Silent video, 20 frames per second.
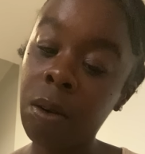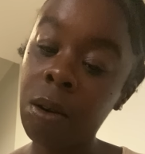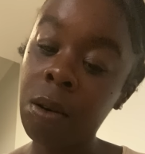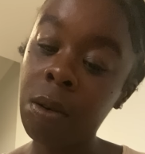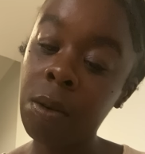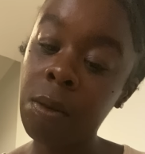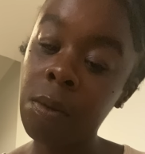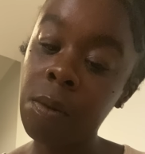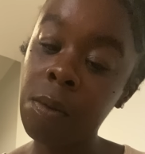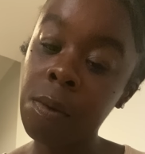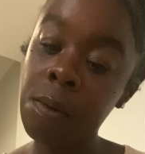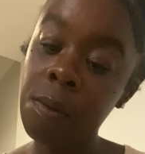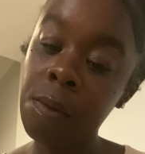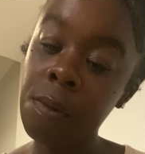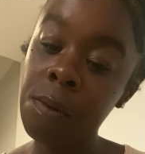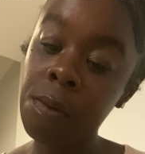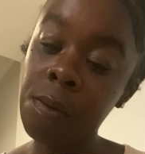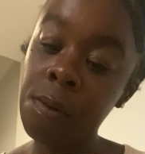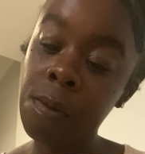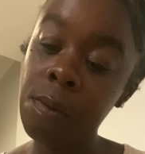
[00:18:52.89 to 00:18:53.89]

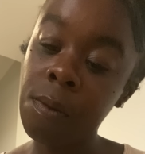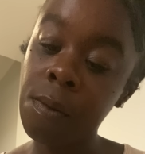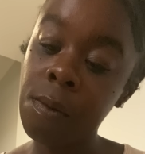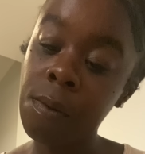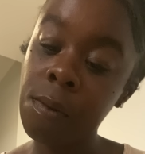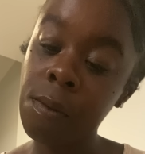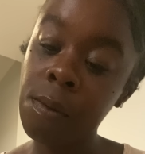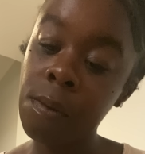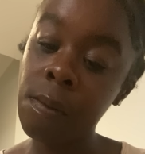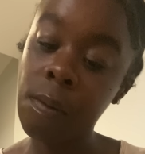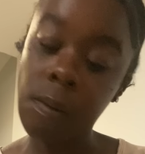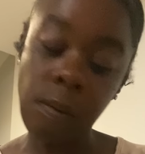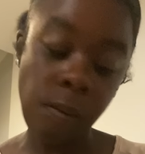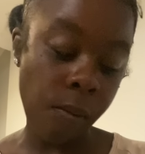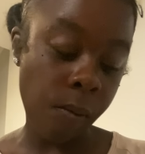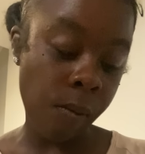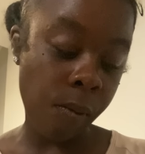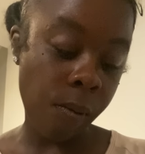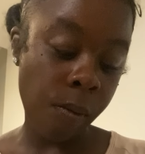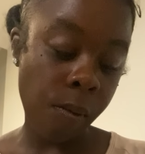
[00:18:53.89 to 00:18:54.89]

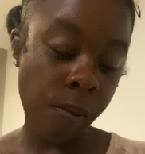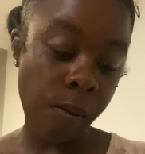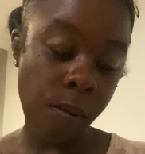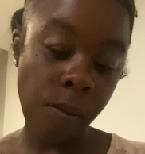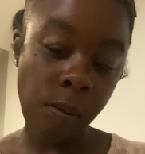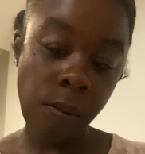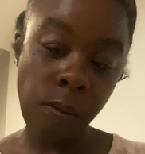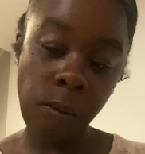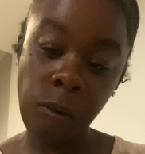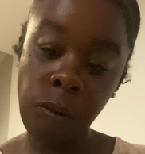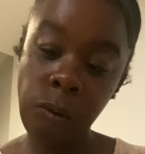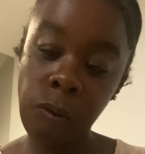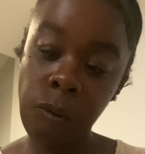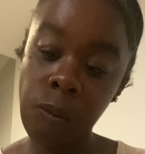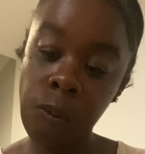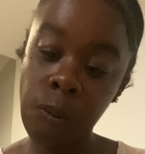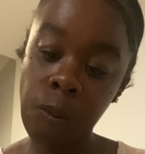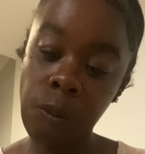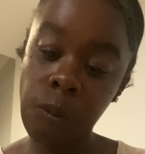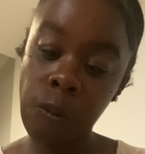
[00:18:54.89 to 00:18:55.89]

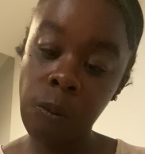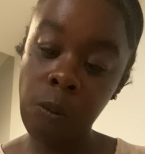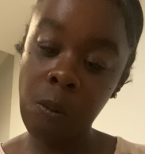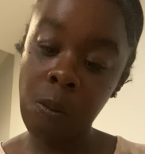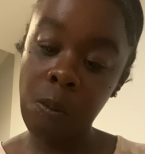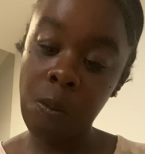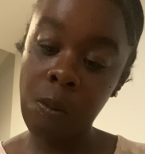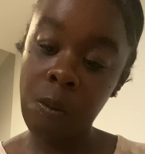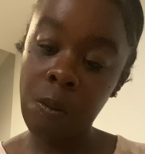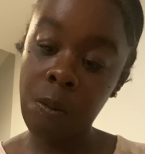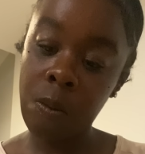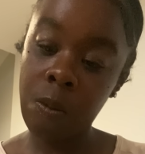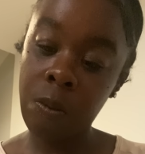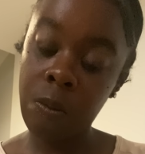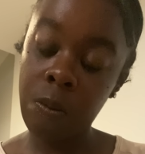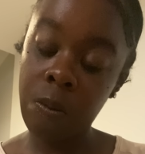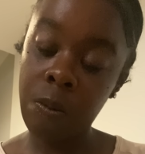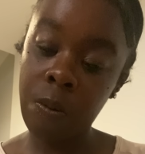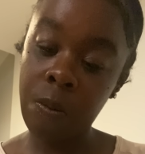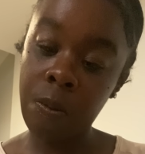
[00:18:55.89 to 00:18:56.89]

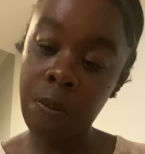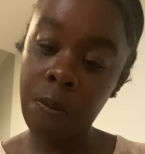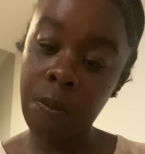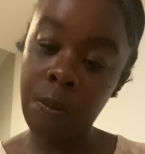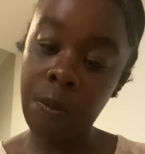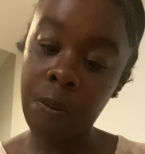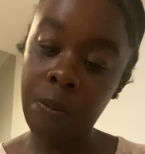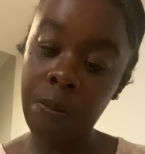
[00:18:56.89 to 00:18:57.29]
No one is speaking in this clip.